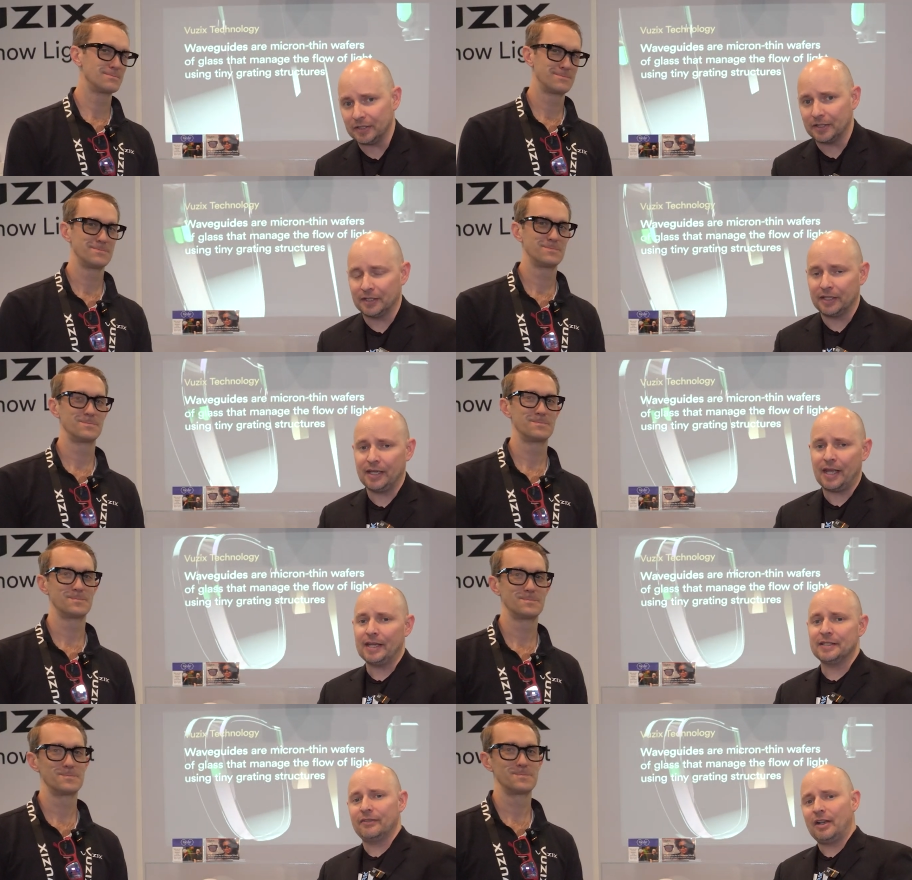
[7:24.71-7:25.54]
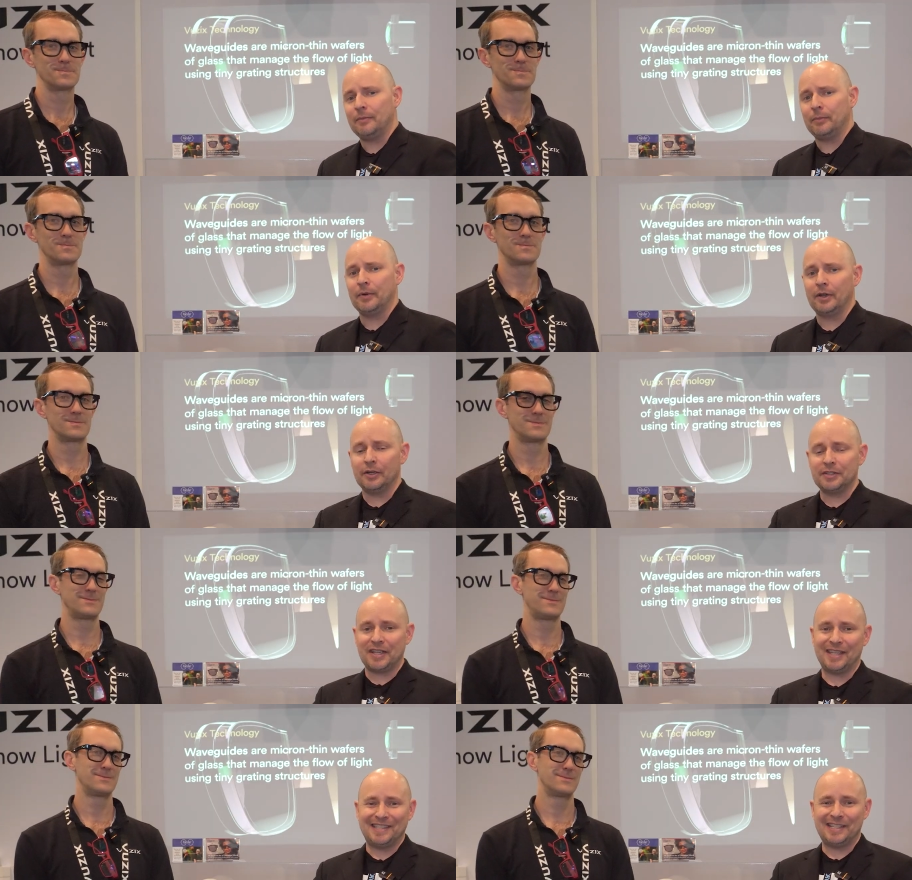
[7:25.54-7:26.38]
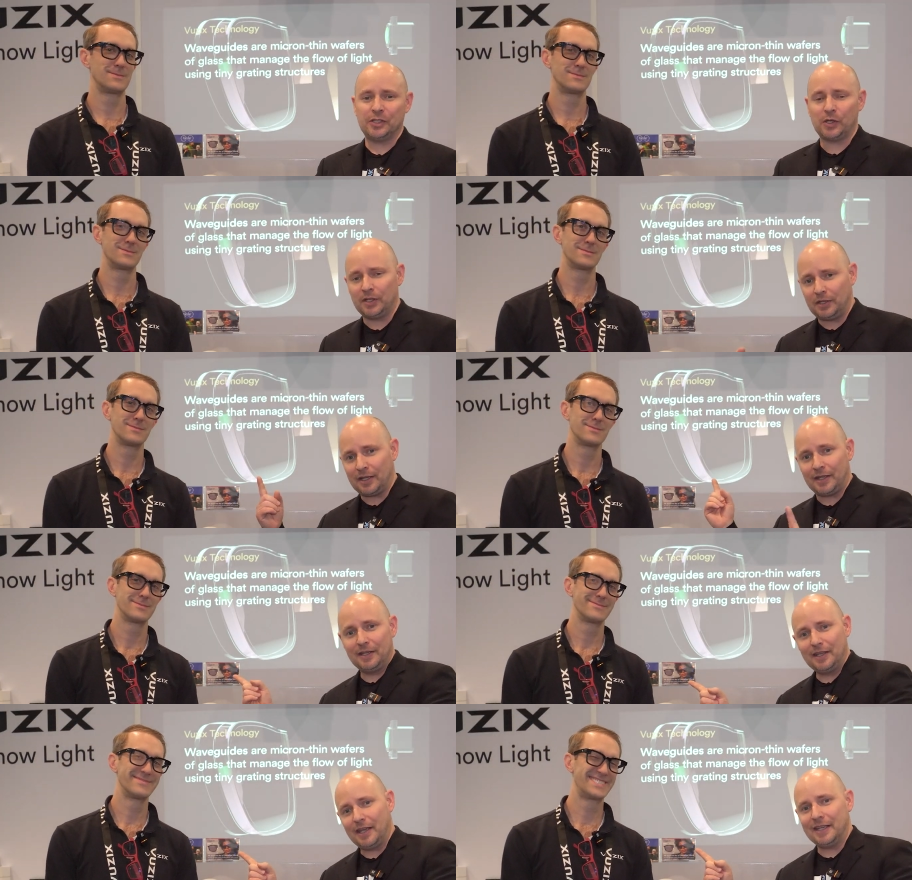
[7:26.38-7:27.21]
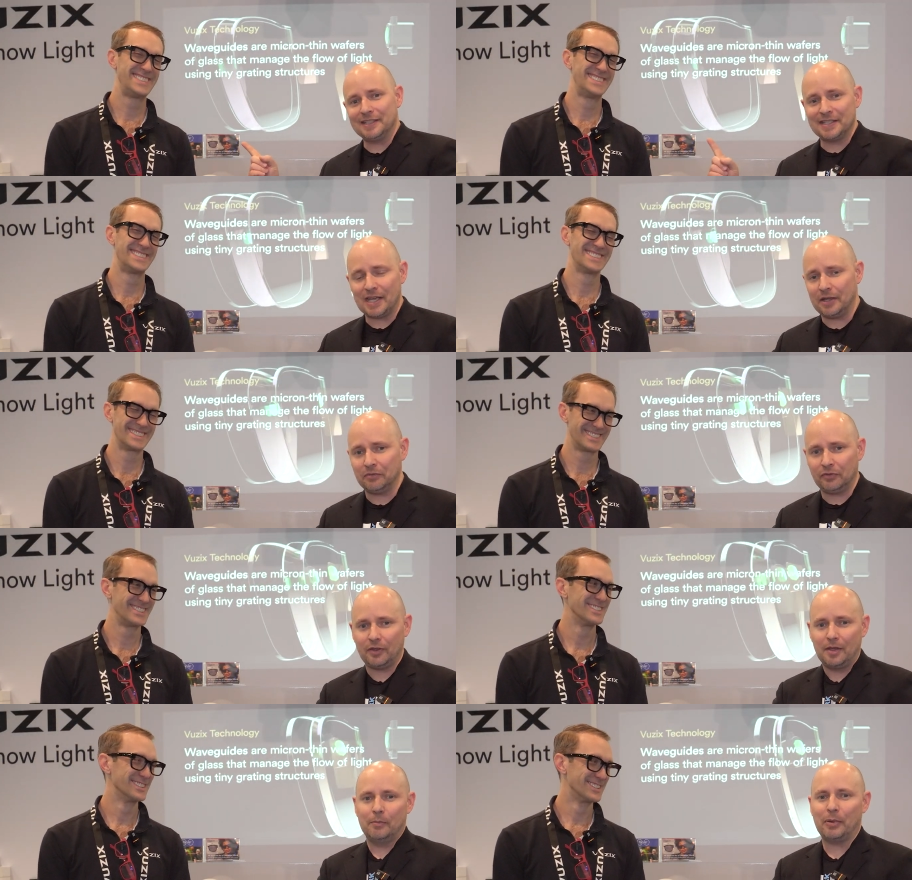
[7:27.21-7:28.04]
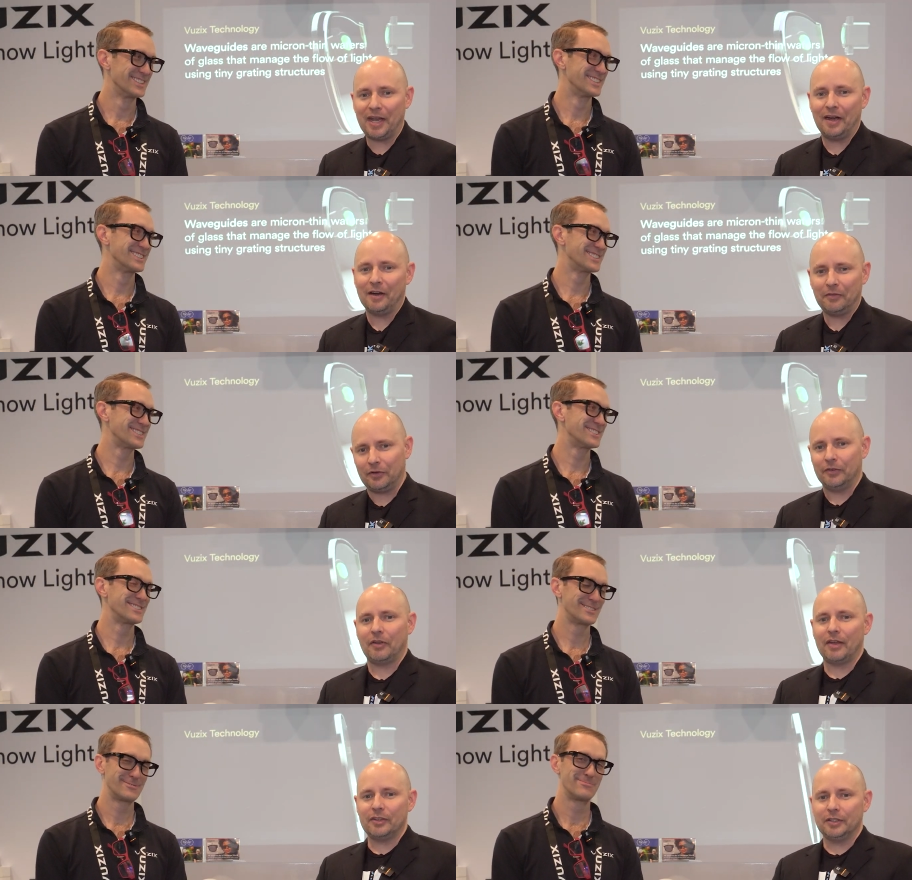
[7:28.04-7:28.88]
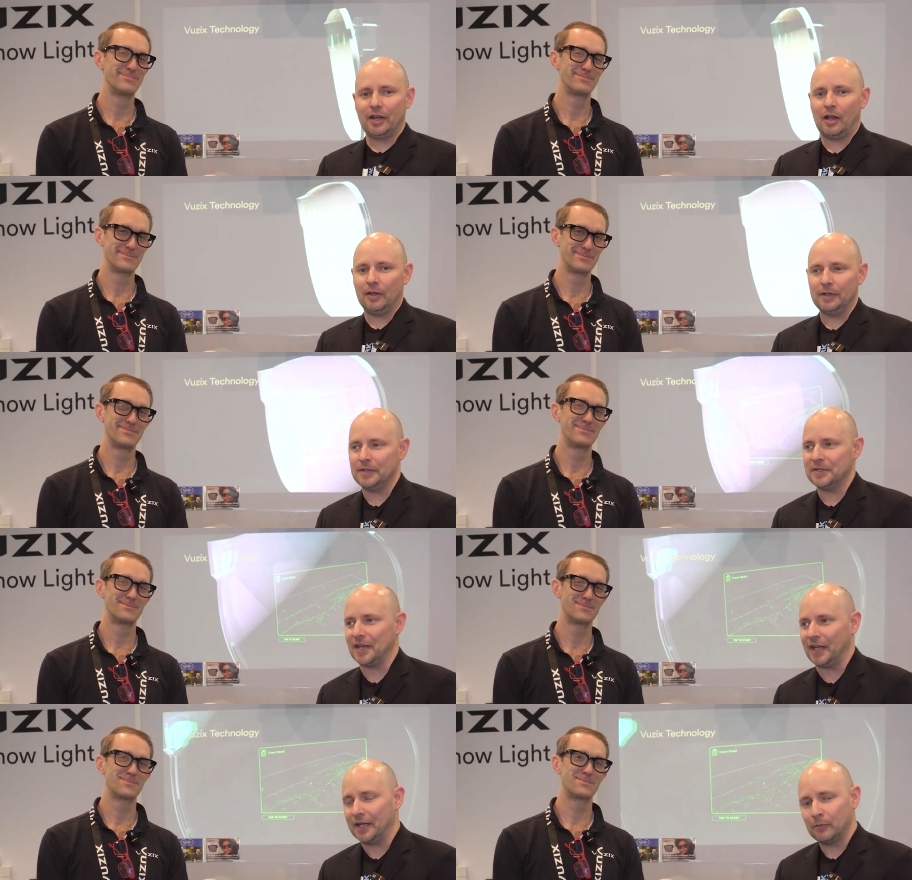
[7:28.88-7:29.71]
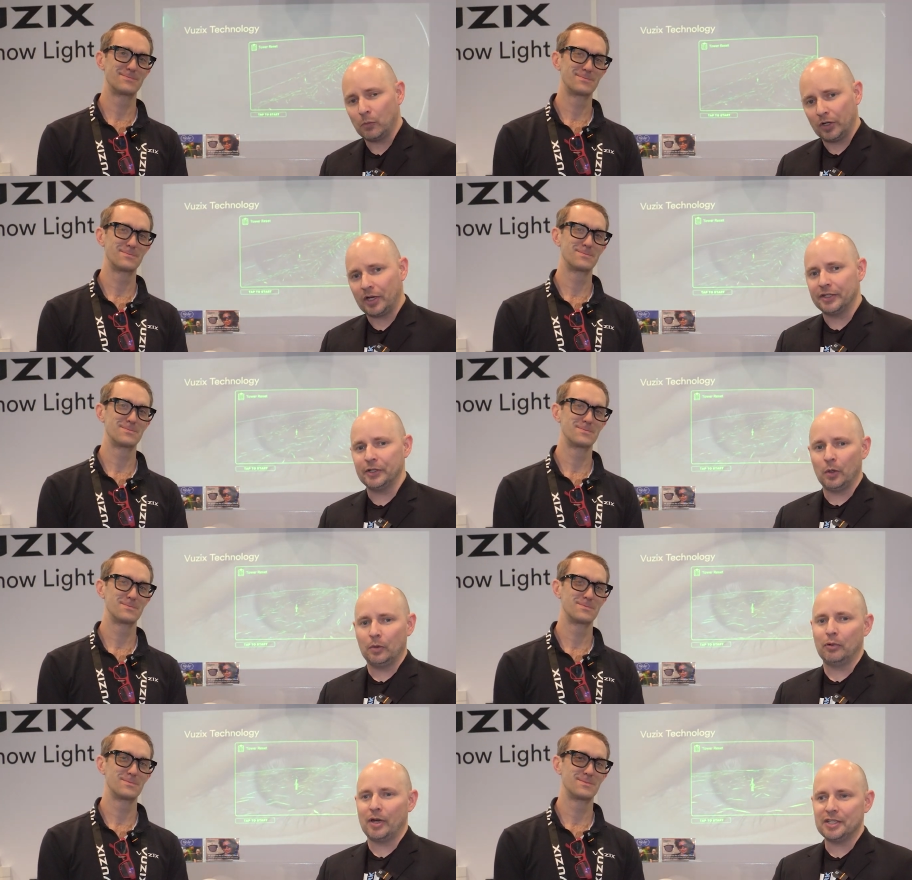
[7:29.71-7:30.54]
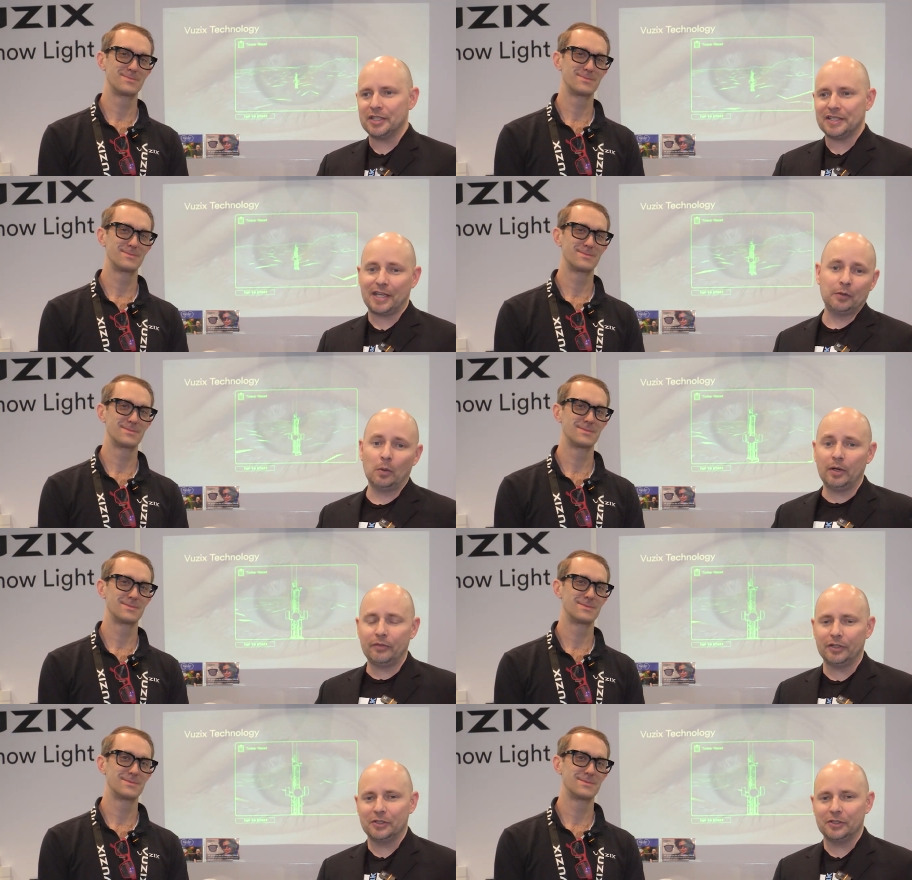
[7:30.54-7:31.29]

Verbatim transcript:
Speaker 1: You can get a developer's edition, a, uh, a dev pair for $500, and work on your own projects. And or if